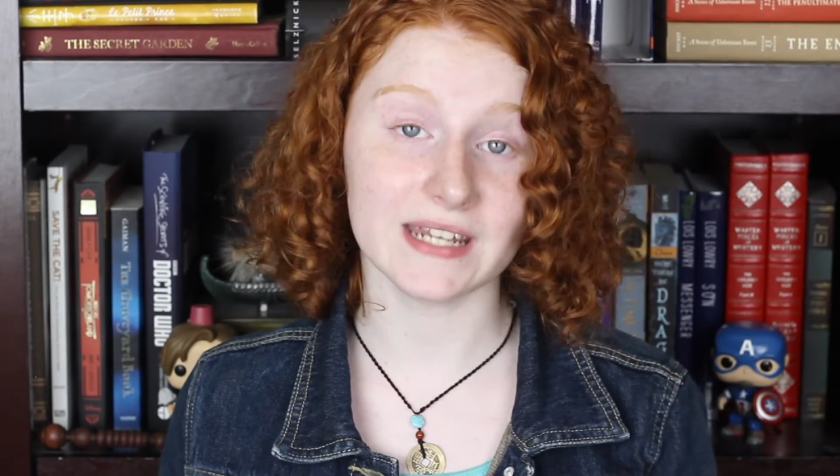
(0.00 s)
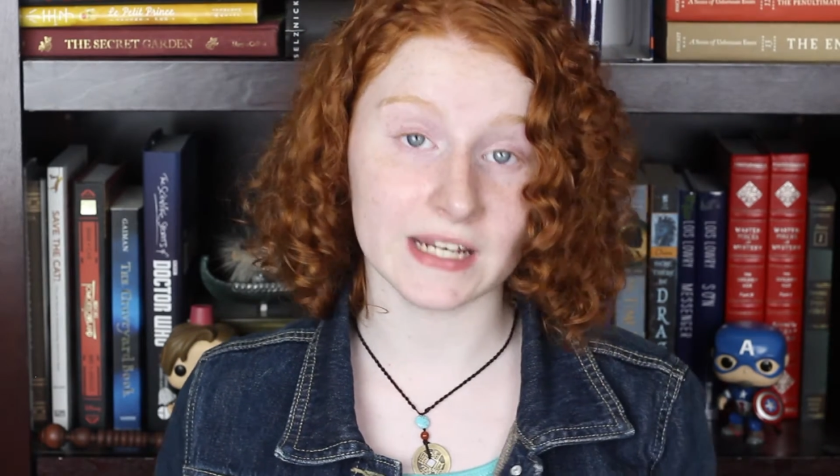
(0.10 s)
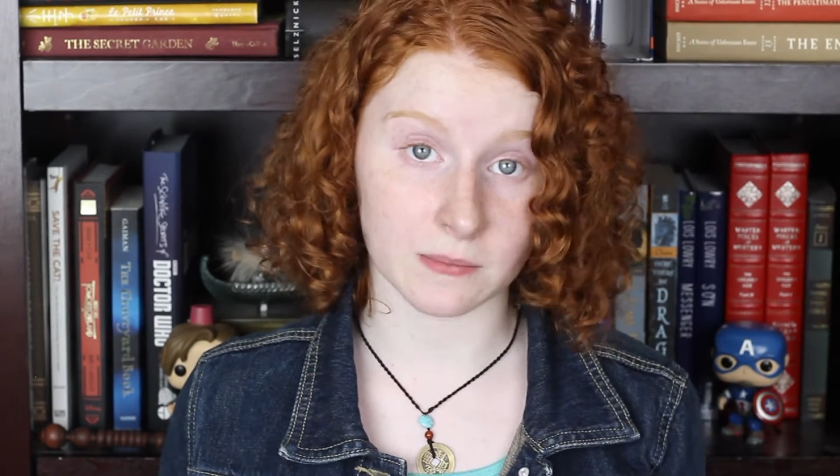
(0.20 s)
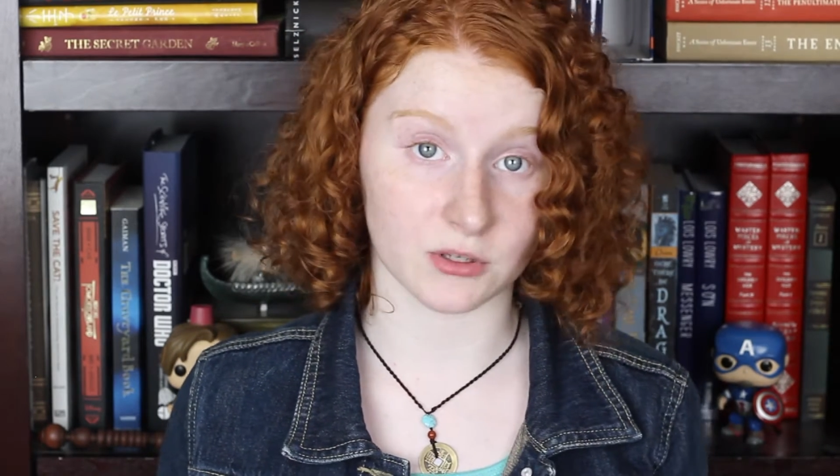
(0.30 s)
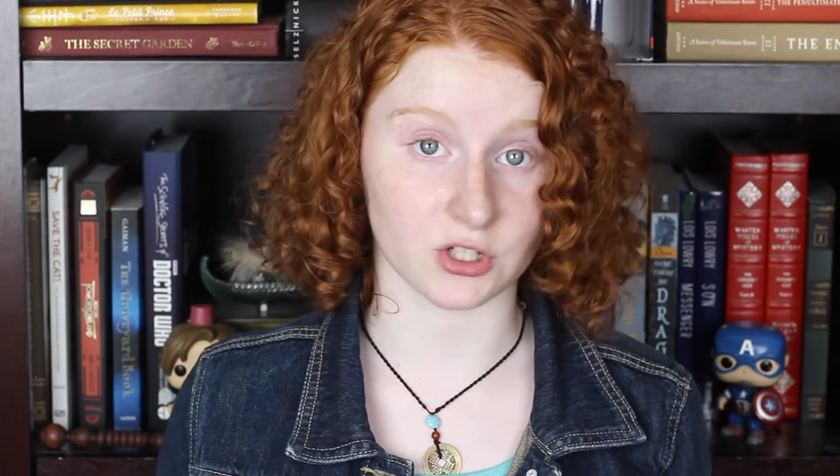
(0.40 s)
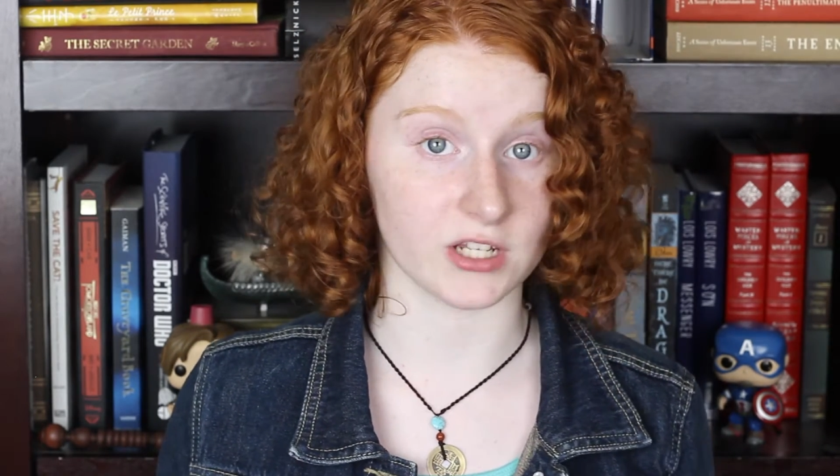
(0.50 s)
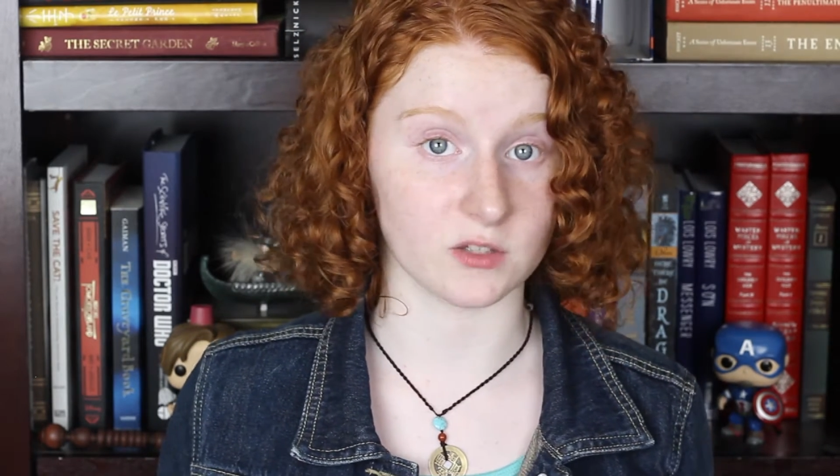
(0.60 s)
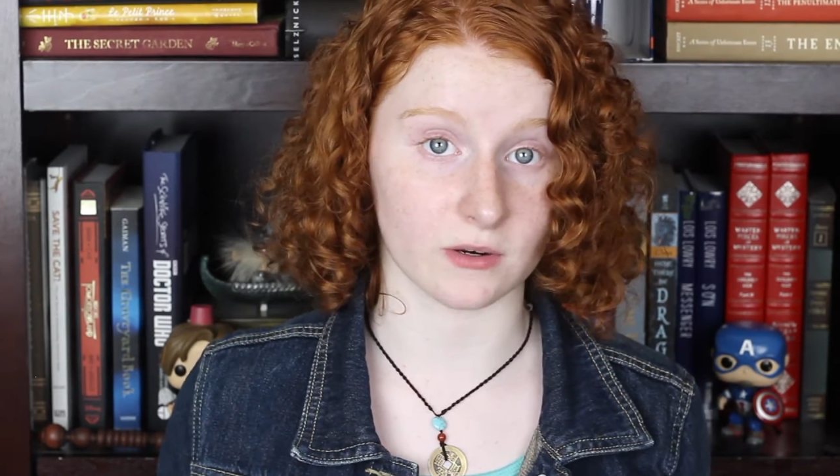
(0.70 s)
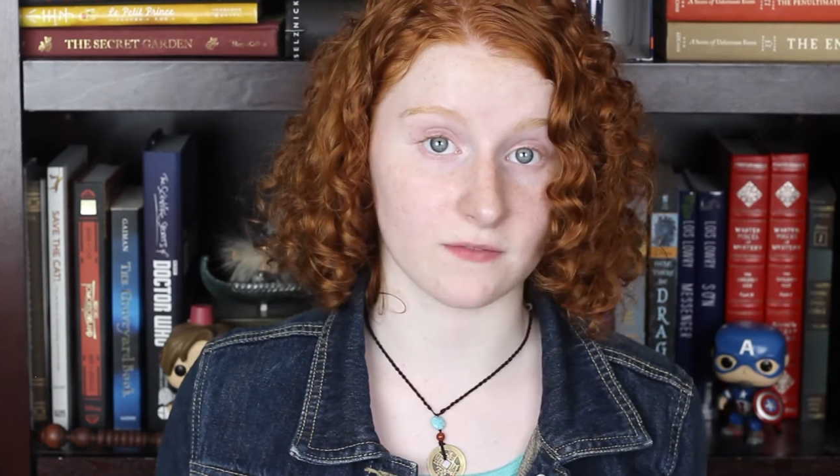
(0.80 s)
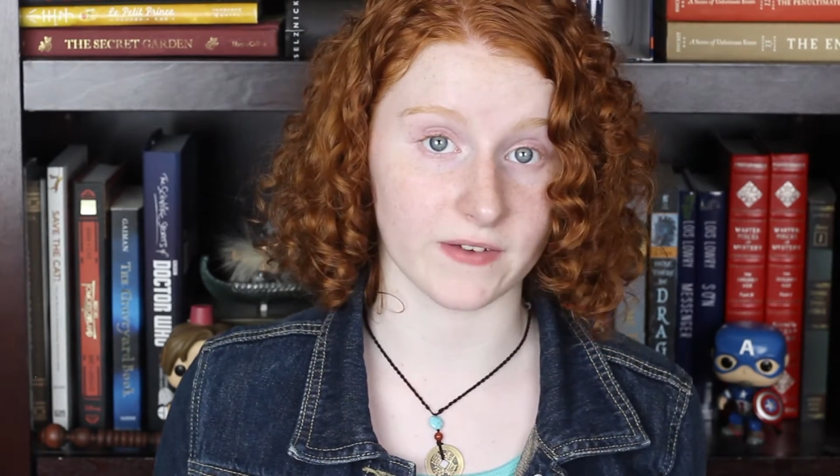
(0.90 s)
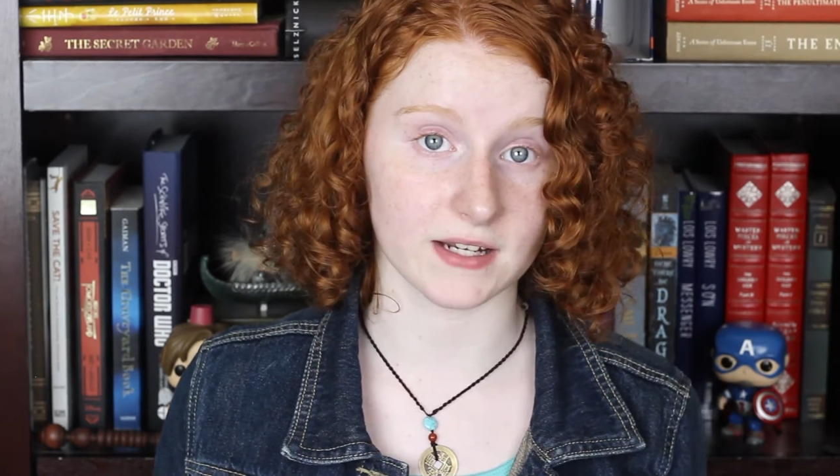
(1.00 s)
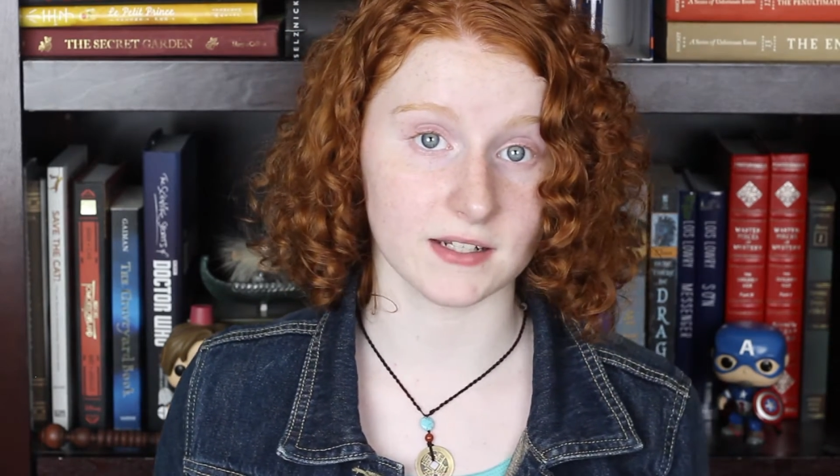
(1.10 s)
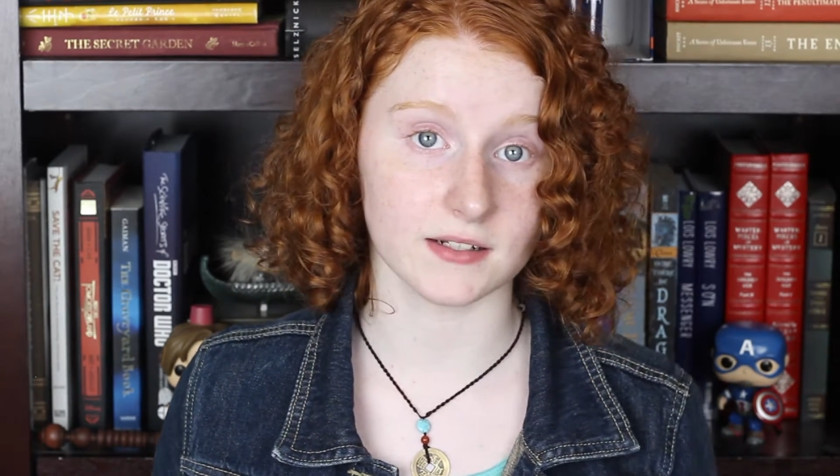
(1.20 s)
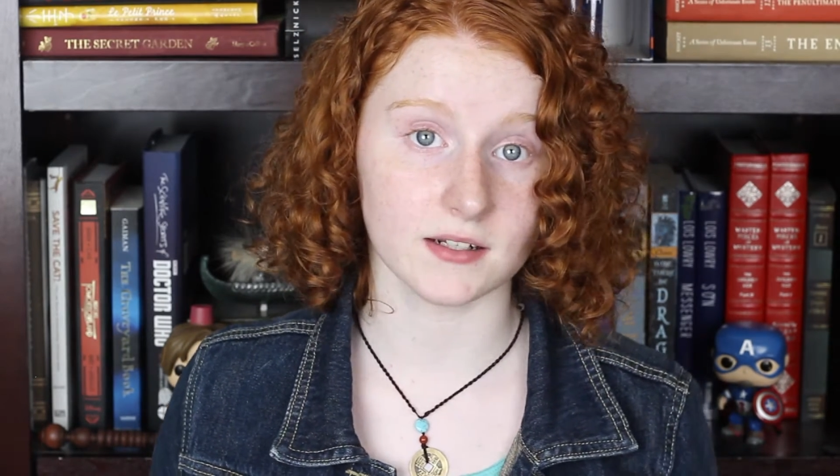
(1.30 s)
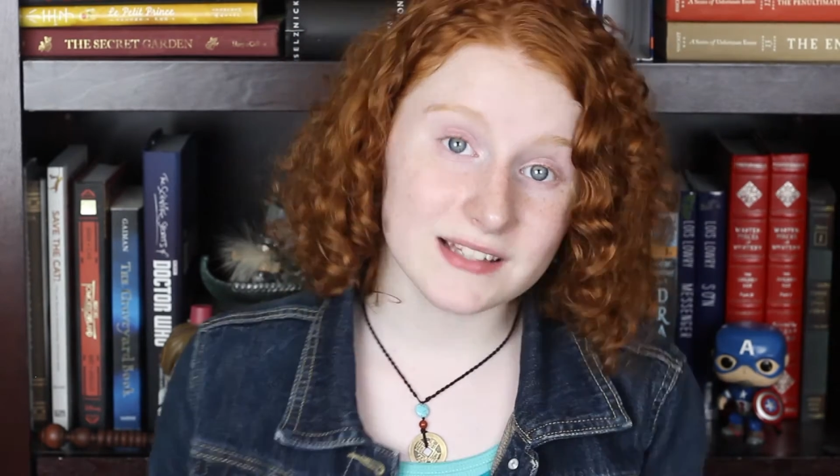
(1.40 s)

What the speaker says: knitting machines were invented.